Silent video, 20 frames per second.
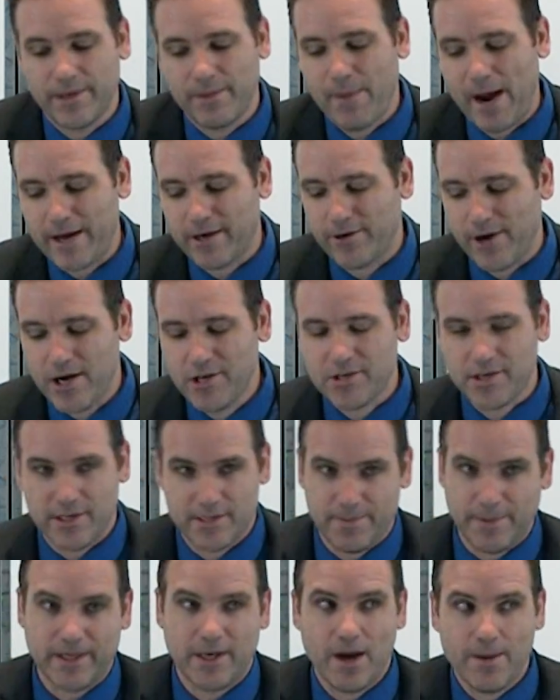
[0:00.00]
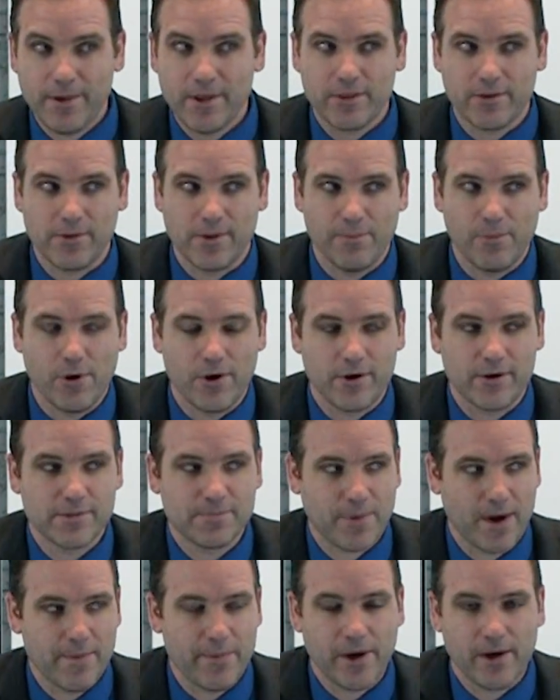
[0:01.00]
The migration that's been coming through the border
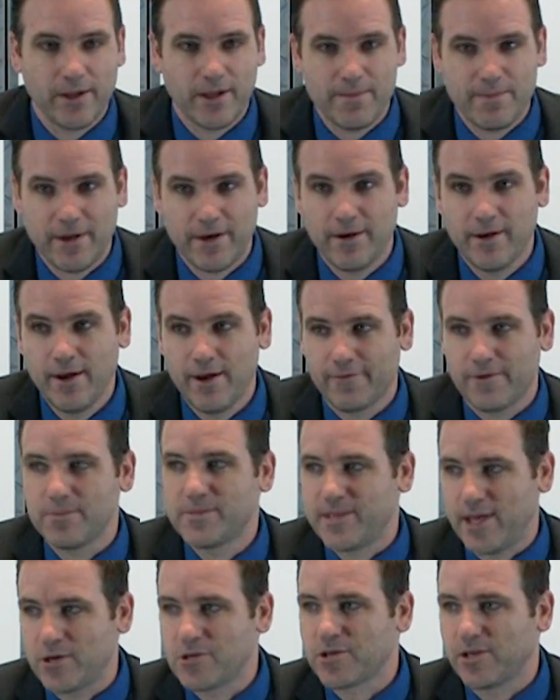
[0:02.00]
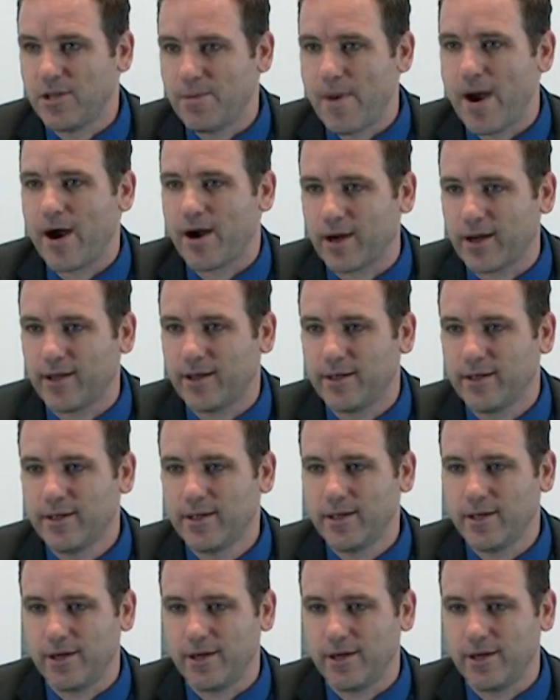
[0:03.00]
has primarily been from Central America